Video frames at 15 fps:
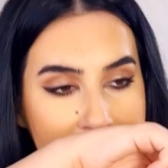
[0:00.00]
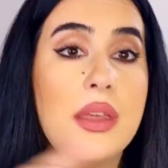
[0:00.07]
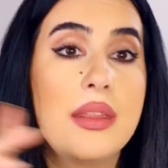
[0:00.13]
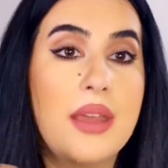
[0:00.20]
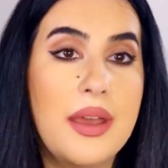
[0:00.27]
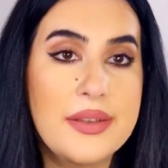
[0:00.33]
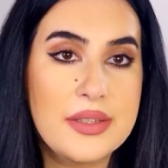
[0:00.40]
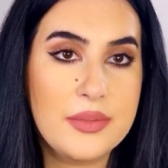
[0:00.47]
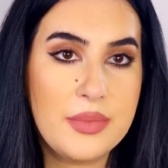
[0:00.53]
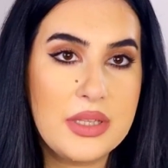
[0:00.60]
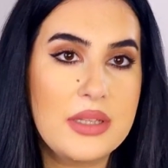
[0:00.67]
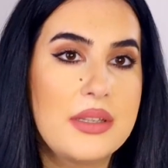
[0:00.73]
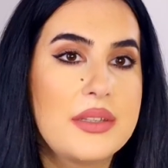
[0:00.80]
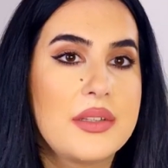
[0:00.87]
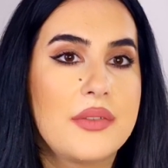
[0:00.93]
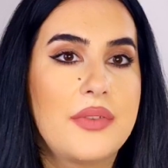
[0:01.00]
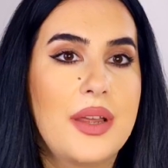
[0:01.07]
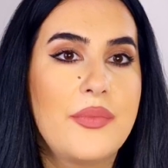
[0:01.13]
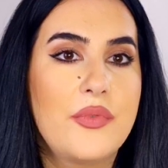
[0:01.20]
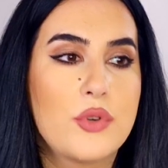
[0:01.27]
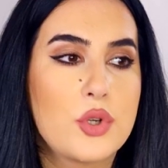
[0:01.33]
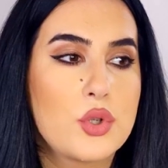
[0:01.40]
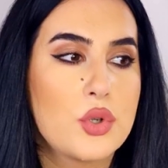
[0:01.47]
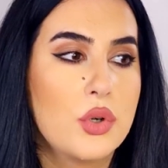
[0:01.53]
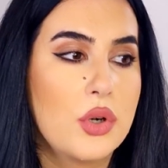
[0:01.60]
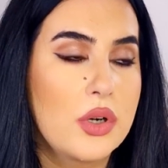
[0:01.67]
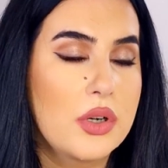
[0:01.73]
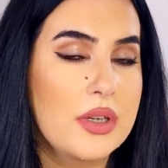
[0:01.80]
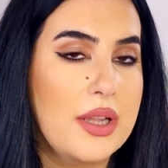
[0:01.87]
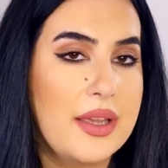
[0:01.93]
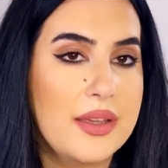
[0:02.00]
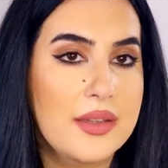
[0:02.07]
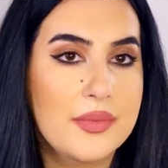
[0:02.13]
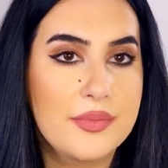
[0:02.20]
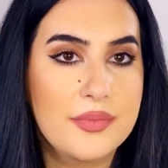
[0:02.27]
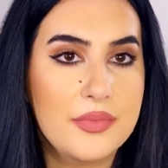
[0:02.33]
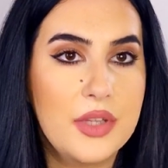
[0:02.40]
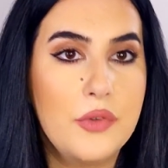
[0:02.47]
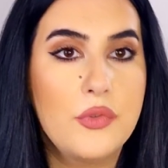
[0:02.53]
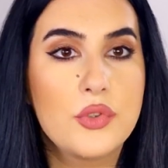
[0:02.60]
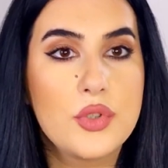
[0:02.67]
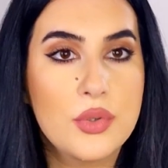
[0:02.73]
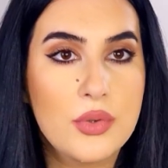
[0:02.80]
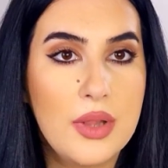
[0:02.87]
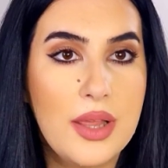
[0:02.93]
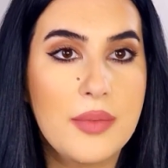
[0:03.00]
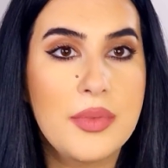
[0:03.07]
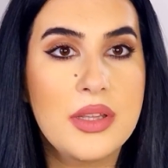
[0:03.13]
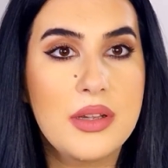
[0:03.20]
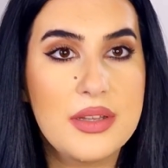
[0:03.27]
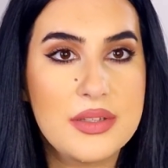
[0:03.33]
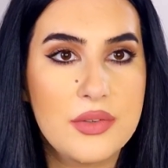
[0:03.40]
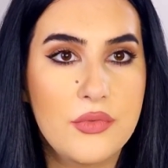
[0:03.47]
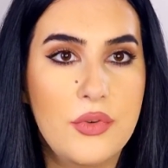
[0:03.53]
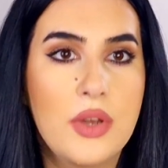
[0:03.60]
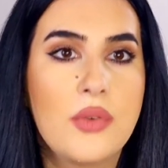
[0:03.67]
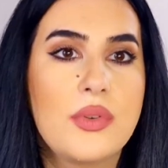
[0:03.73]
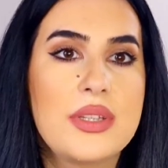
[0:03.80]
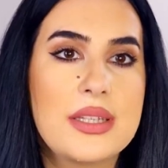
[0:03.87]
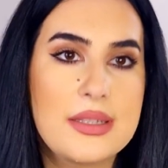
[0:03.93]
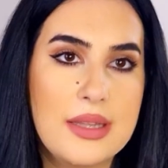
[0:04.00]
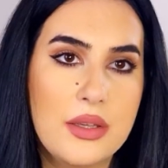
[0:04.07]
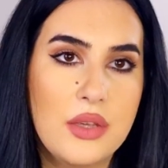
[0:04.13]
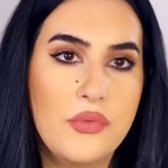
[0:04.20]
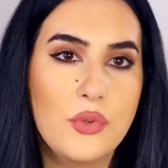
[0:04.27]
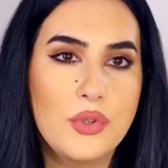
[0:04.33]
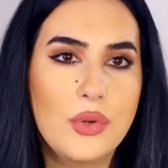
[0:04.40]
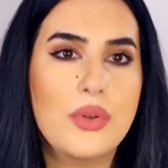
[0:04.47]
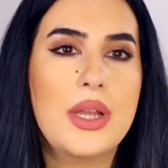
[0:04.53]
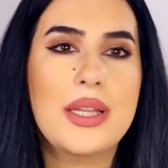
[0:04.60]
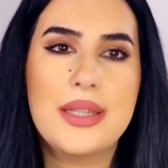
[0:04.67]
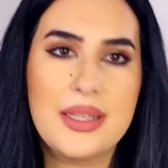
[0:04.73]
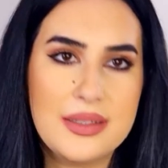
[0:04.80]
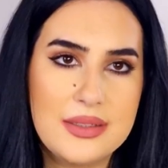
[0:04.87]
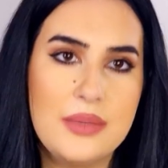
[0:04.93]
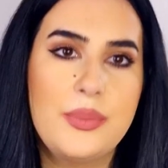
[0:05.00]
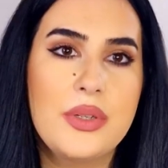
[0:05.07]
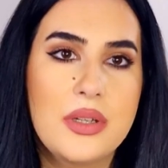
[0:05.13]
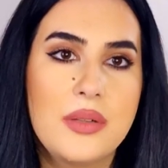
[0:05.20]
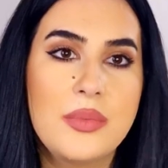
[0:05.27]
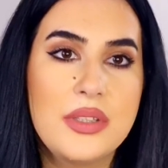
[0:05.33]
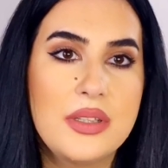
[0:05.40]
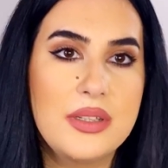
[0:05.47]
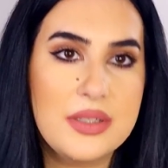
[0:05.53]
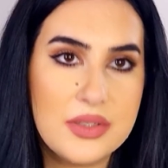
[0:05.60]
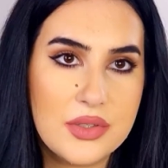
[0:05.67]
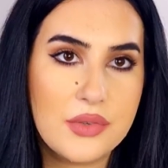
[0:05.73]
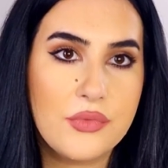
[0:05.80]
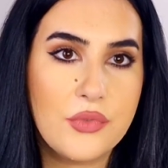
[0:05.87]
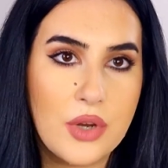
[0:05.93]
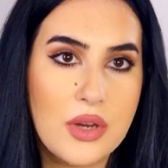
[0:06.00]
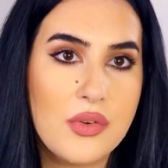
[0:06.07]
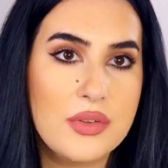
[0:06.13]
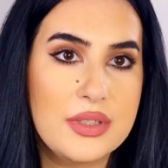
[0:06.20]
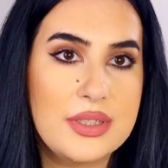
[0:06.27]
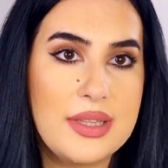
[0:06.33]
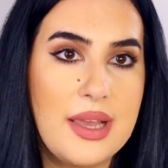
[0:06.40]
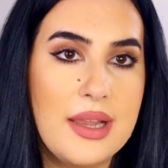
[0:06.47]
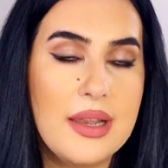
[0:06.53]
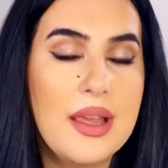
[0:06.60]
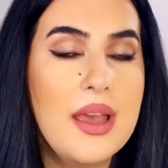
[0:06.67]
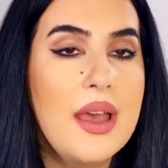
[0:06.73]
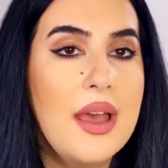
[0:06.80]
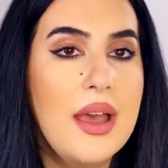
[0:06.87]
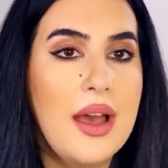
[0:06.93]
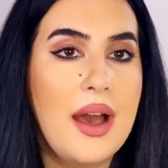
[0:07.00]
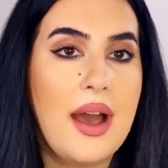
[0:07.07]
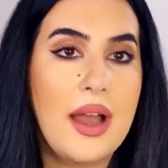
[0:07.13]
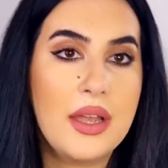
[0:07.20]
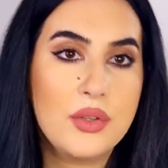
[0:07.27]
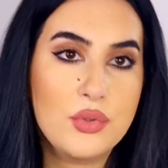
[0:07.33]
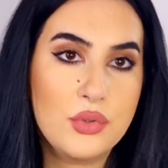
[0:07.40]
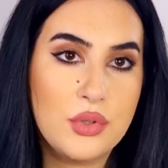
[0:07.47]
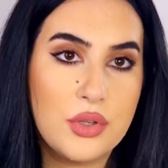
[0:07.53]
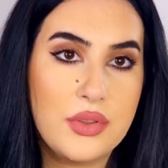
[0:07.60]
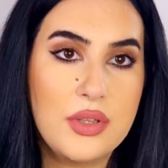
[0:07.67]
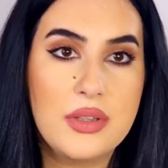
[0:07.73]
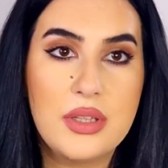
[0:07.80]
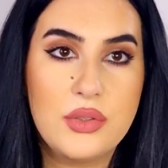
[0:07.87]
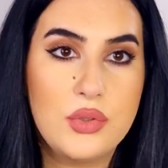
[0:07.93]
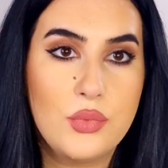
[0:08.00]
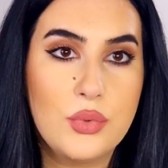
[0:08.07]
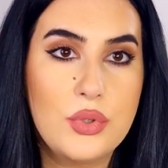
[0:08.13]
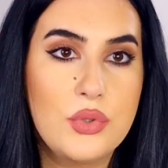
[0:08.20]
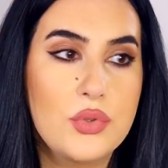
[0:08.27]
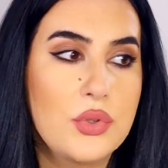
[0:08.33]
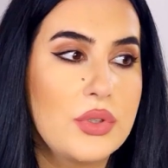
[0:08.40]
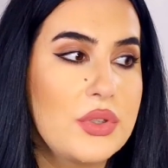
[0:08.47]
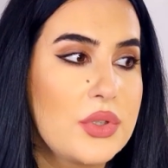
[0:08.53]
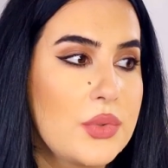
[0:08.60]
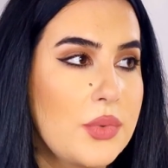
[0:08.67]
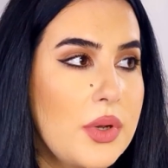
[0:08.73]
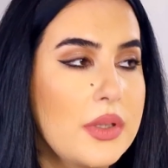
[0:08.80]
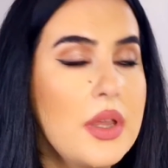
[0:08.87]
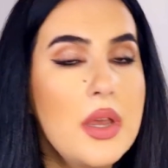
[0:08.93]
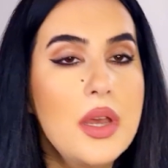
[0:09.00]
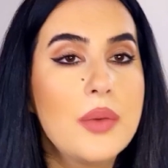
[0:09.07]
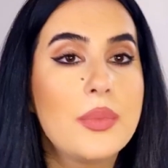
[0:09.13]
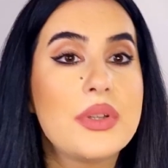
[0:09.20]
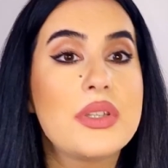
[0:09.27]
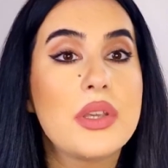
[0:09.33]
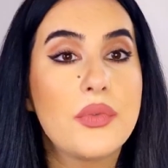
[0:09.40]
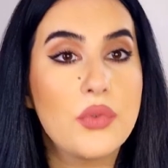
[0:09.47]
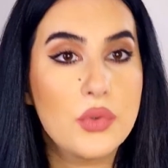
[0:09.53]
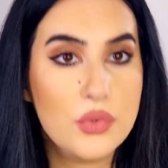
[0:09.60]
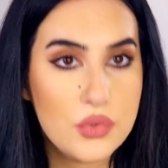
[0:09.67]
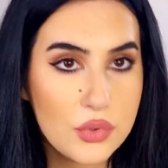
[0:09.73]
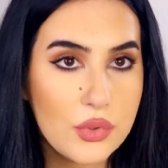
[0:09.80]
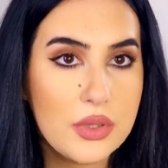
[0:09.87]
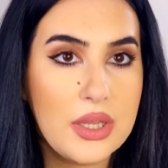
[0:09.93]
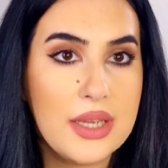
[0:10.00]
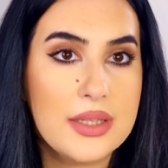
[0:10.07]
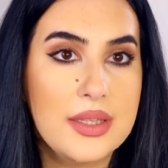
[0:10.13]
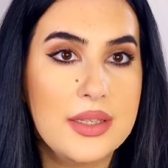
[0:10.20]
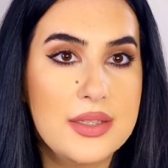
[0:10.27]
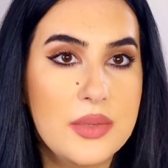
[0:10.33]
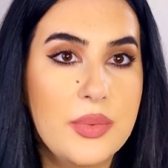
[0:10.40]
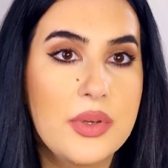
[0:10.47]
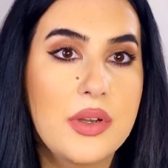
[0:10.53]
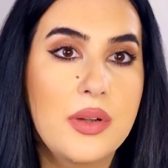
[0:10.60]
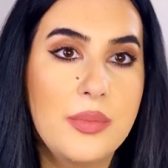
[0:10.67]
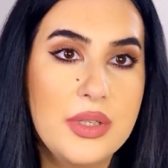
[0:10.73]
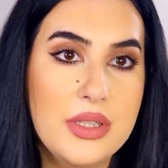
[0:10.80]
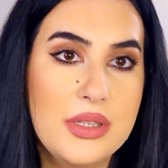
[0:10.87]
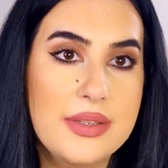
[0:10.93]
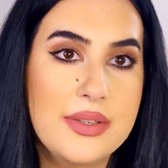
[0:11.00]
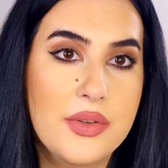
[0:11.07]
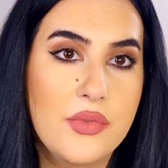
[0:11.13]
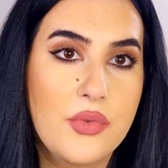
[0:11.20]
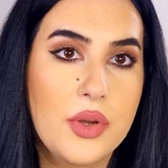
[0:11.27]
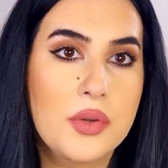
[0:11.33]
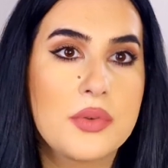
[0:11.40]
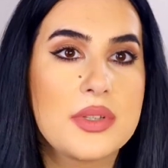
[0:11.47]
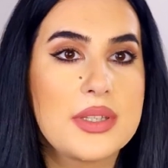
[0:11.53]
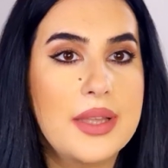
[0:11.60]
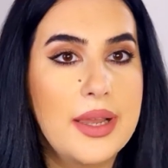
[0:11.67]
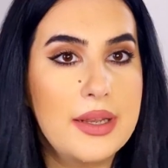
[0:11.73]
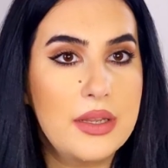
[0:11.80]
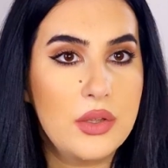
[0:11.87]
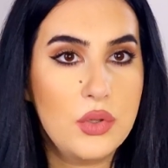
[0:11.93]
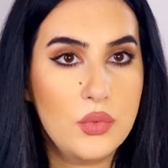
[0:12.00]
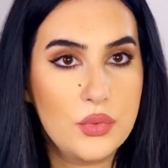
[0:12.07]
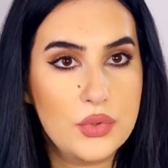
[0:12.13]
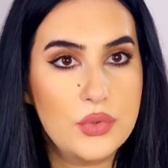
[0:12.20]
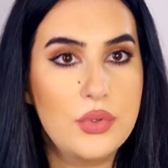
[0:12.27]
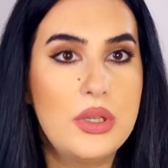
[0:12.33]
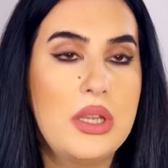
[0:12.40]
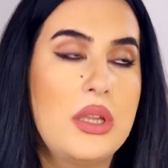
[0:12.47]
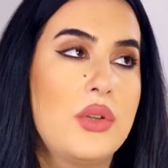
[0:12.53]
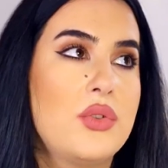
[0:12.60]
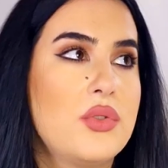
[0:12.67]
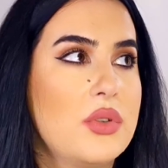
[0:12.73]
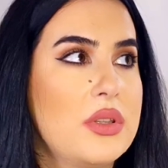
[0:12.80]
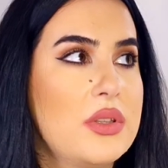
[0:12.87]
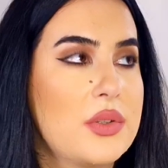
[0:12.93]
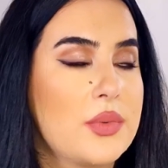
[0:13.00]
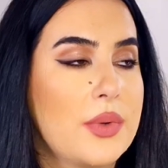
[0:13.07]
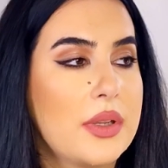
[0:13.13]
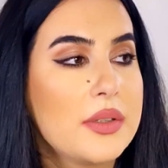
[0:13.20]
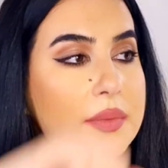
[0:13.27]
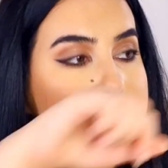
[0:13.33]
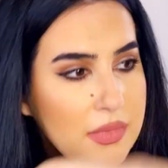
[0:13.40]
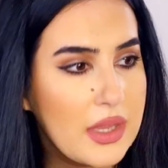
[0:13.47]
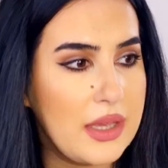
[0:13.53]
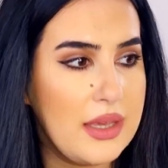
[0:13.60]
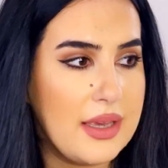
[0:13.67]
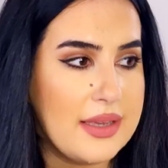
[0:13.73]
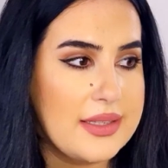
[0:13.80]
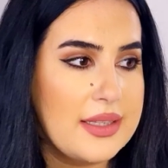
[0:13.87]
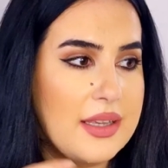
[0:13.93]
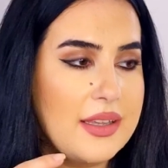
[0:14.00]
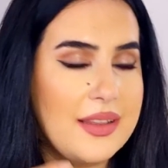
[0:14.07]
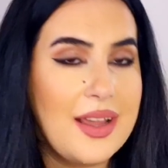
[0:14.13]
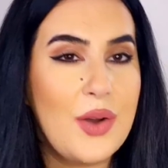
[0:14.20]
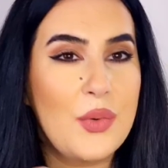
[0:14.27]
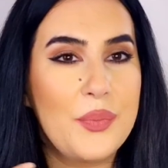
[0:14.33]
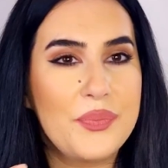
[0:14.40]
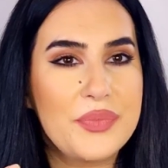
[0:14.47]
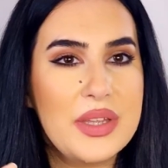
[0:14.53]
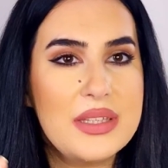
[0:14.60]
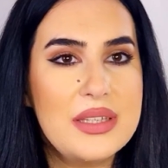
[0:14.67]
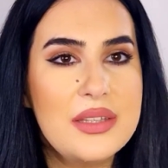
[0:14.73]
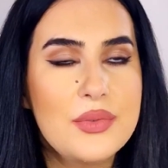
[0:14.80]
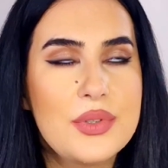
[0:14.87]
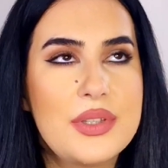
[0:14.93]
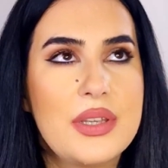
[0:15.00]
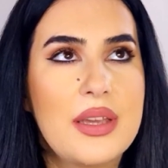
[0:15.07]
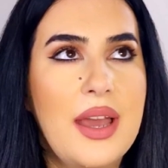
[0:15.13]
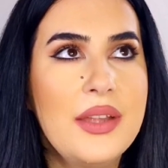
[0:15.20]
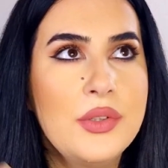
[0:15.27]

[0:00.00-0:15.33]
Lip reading: It has a Middle Eastern vibe for sure. Like if you don't like Middle Eastern fragrances, like if you don't like that typical Middle Eastern fragrance style, I do not think that you would enjoy this one. But if you do like that typical Middle Eastern fragrance style, you would really enjoy this one. Yes, now it's interesting.